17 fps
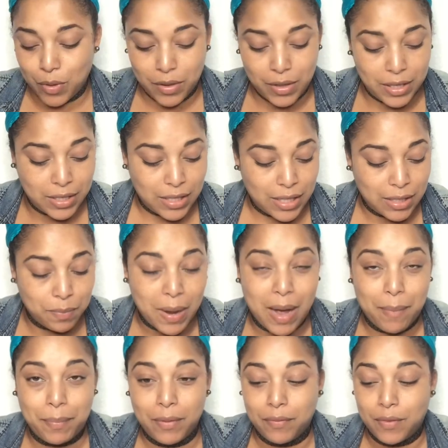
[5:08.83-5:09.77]
Well, this is
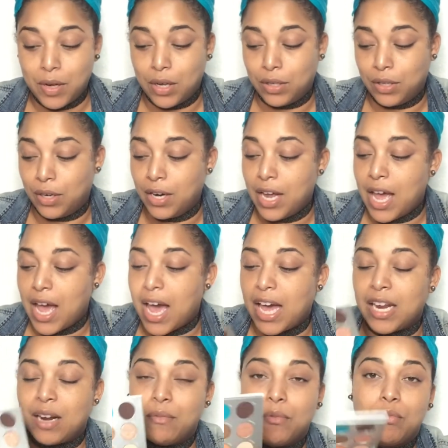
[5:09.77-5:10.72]
Pop of Color,
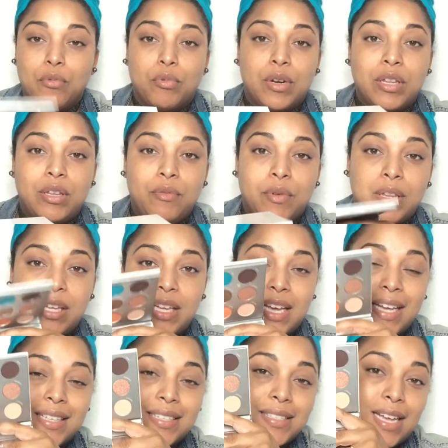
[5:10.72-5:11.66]
and I'm really,
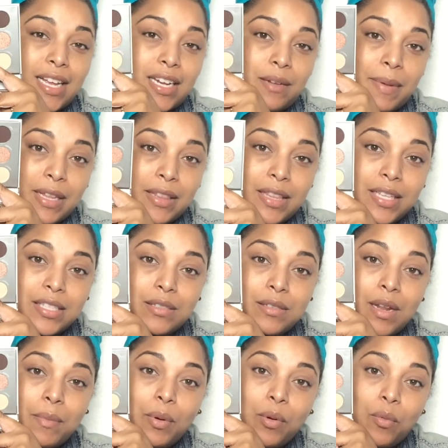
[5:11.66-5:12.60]
really excited about
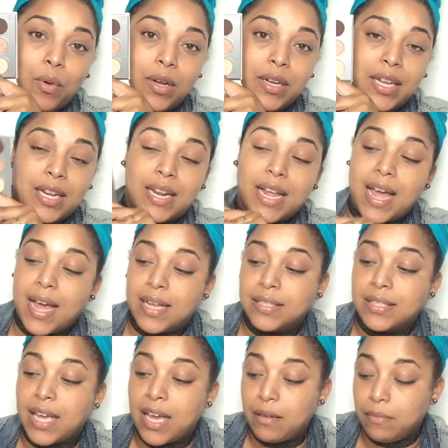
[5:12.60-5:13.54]
this. Number one, it
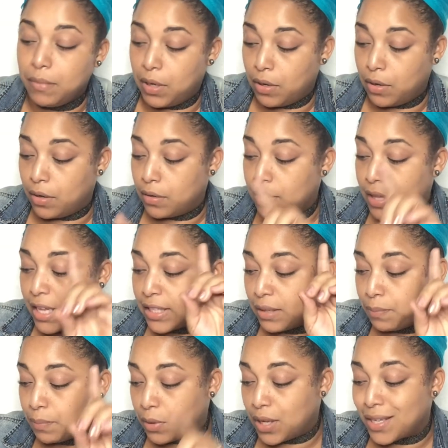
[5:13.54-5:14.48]
has a mirror.
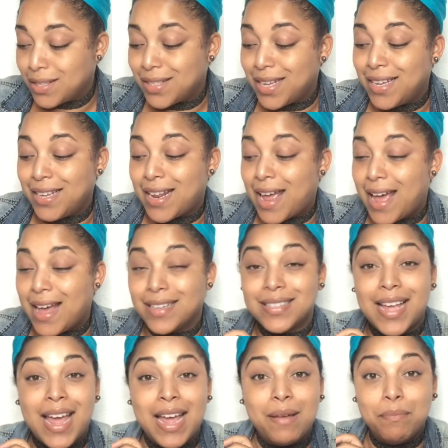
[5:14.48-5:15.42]
That's a plus. It
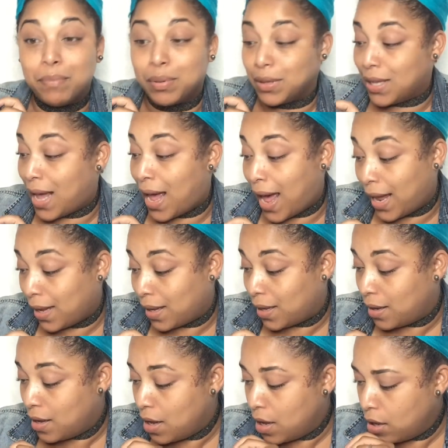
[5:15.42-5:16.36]
has a
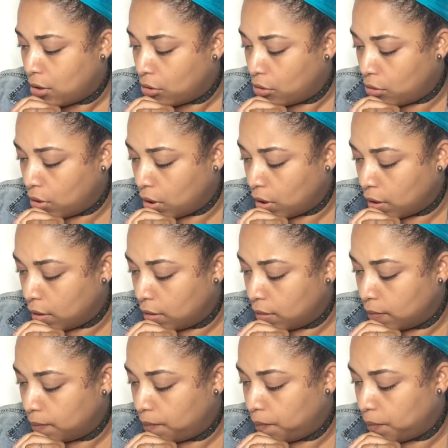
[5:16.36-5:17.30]
black
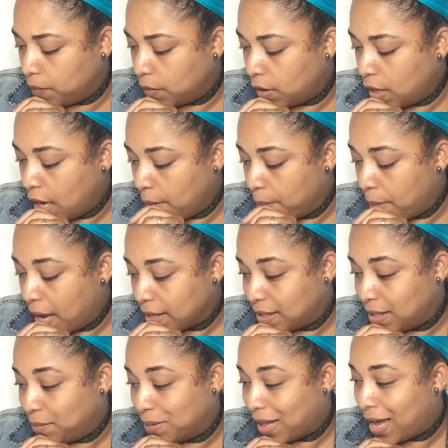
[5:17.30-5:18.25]
or, yeah,
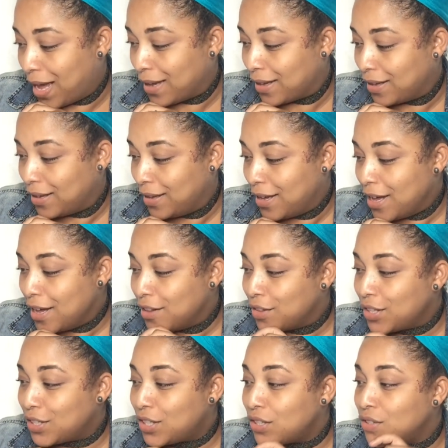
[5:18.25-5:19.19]
boxy black.
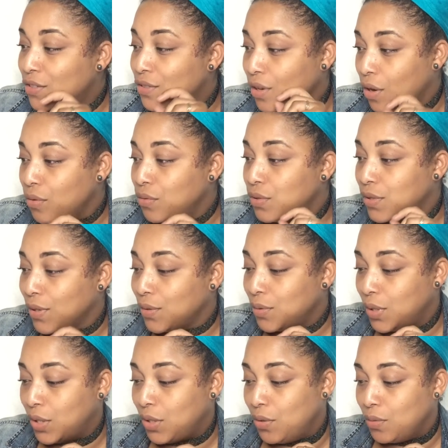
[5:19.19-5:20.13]
This is so,
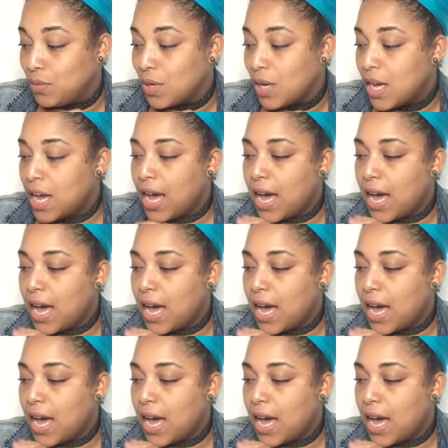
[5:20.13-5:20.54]
so cute.